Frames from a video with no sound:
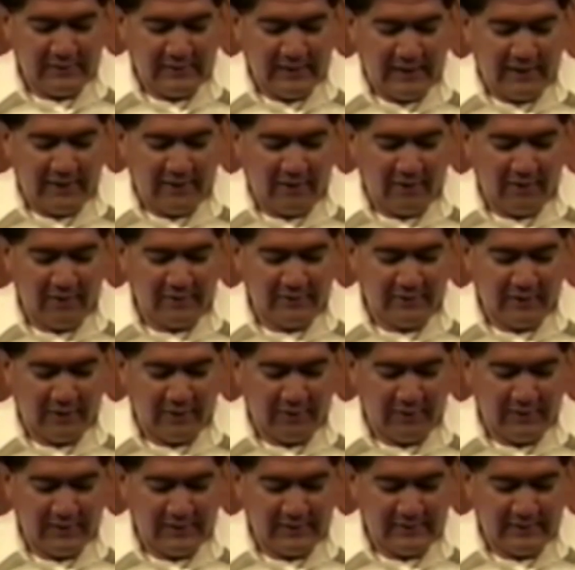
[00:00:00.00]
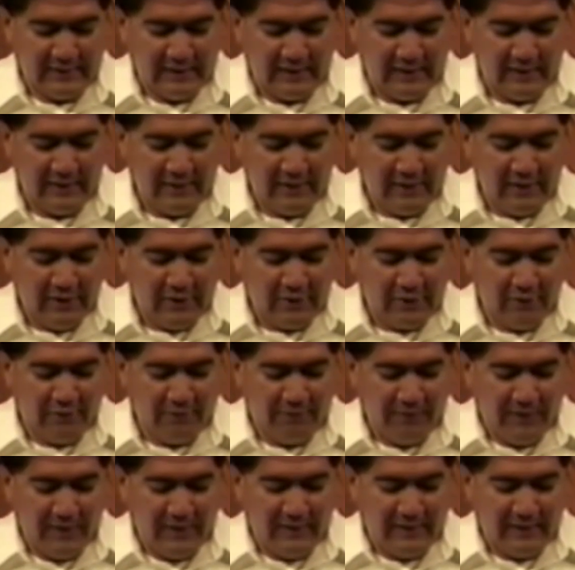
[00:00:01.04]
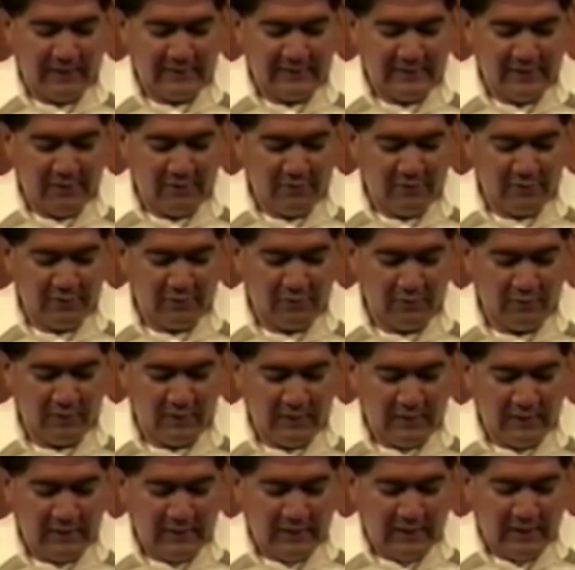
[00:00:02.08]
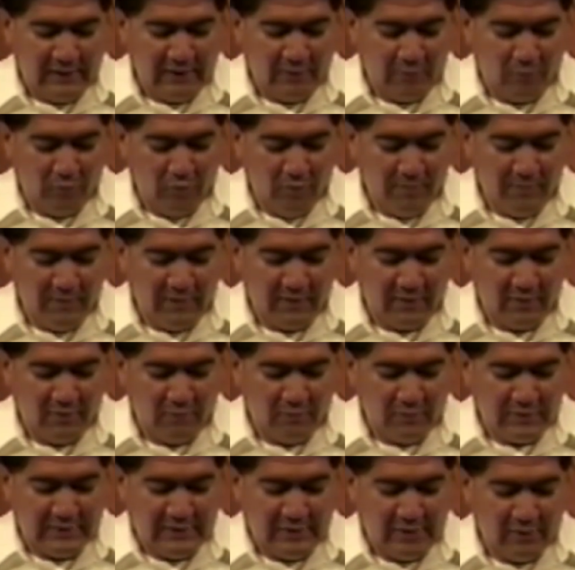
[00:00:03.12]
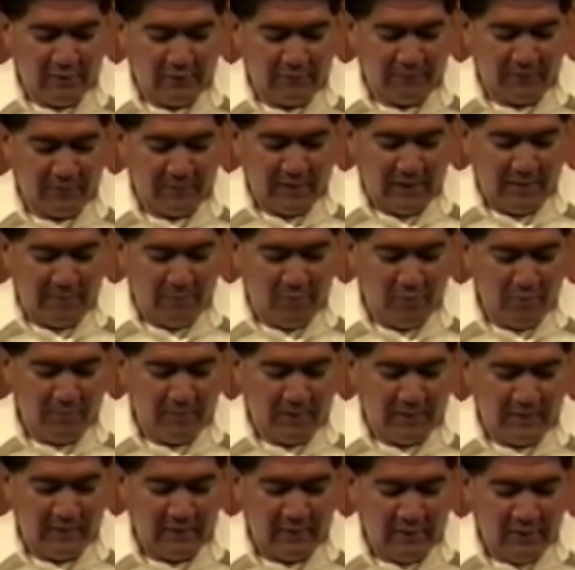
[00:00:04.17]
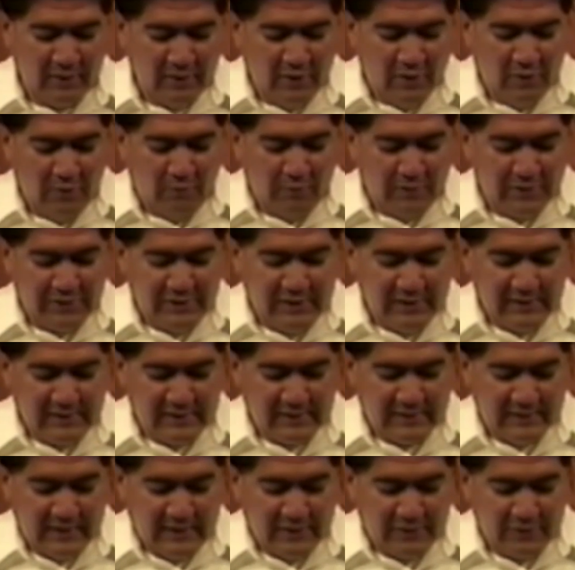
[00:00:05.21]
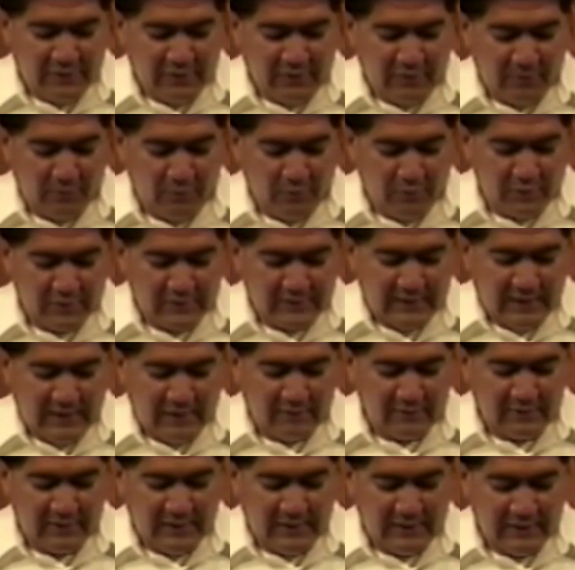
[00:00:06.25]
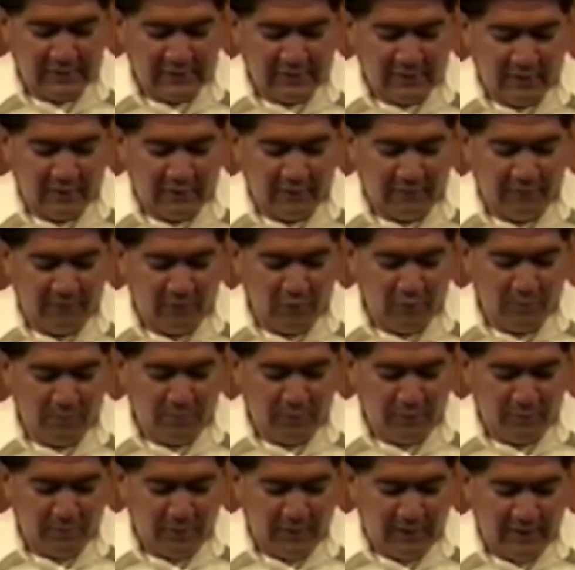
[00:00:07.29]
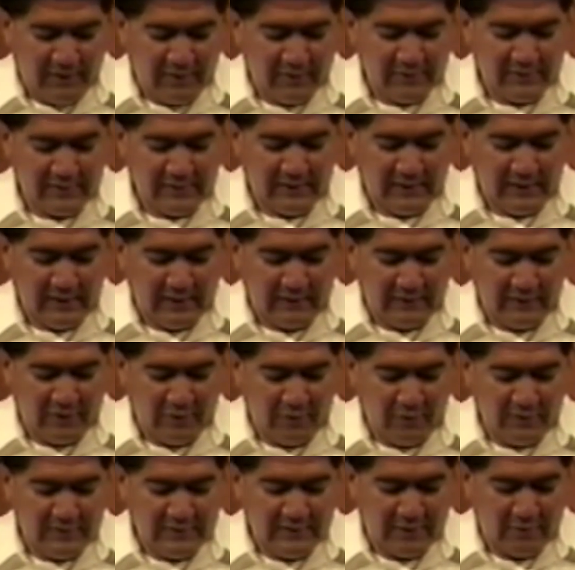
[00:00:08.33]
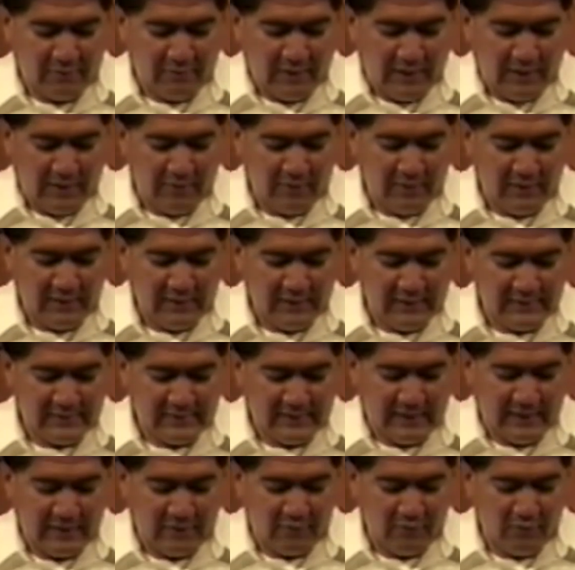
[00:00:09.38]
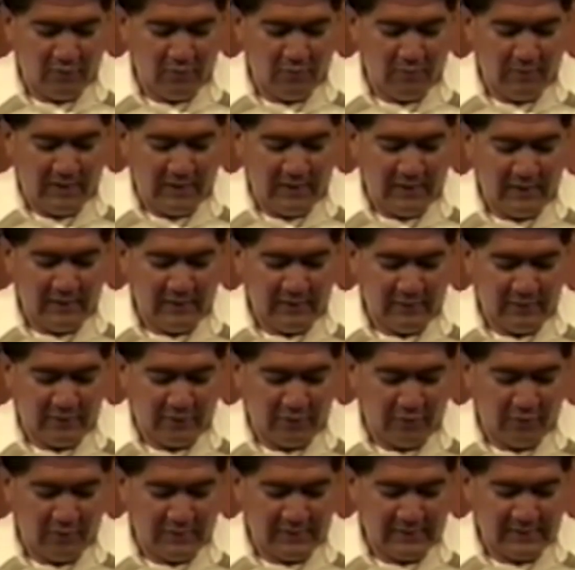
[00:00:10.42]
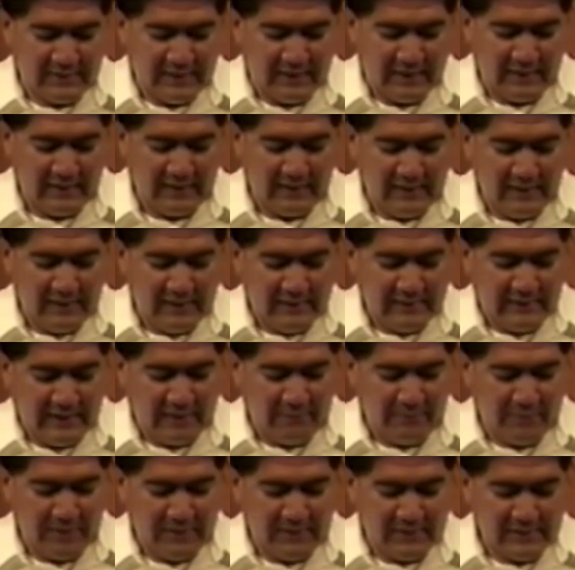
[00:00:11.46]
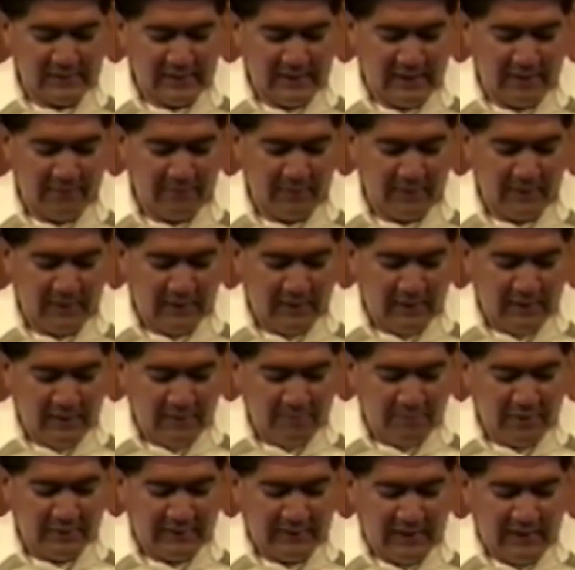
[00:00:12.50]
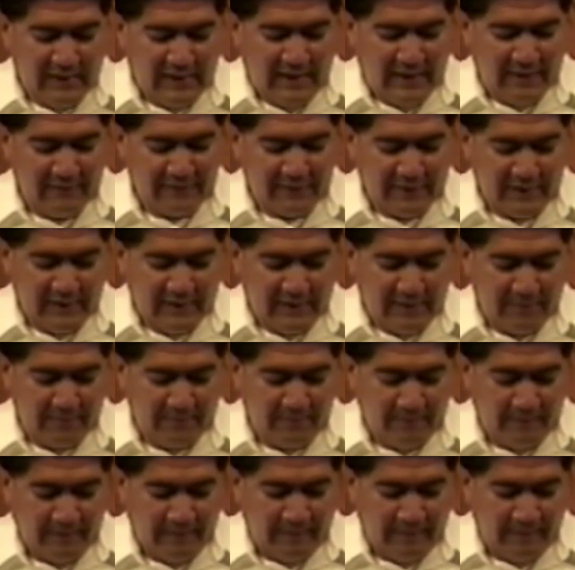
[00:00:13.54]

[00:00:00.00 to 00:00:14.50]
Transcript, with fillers: Take heart, daughter, he said. Your faith has healed you. And the woman was healed from that moment. When Jesus entered the ruler's house, he saw the flute players and the noisy crowd. He said, Go away, the girl is not dead but asleep. But they laughed at him.